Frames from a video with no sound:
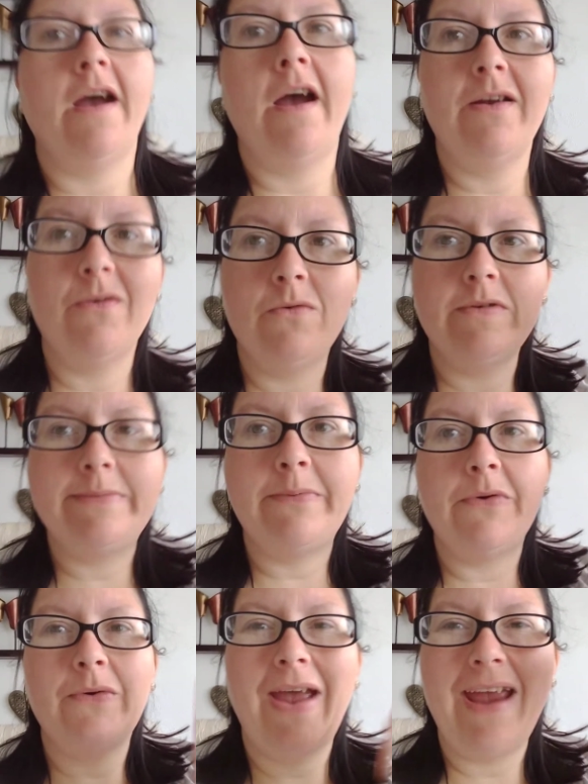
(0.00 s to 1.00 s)
I always
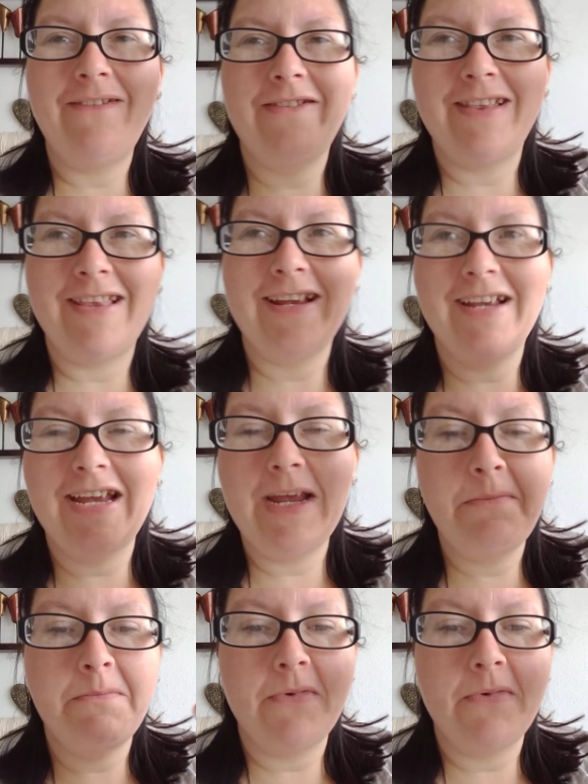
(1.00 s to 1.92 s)
put everything in